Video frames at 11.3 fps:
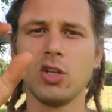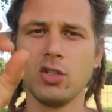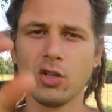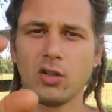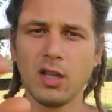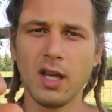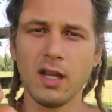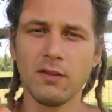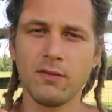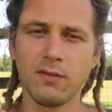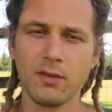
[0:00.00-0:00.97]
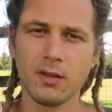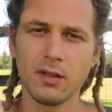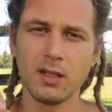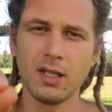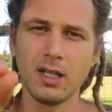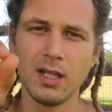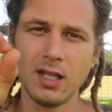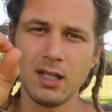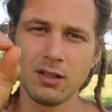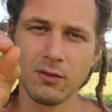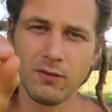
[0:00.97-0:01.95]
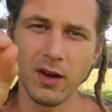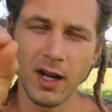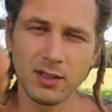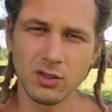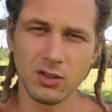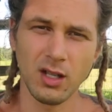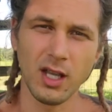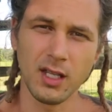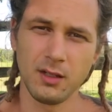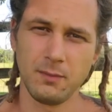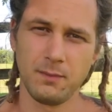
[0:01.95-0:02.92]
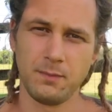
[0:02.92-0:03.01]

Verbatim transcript: your life to find your light.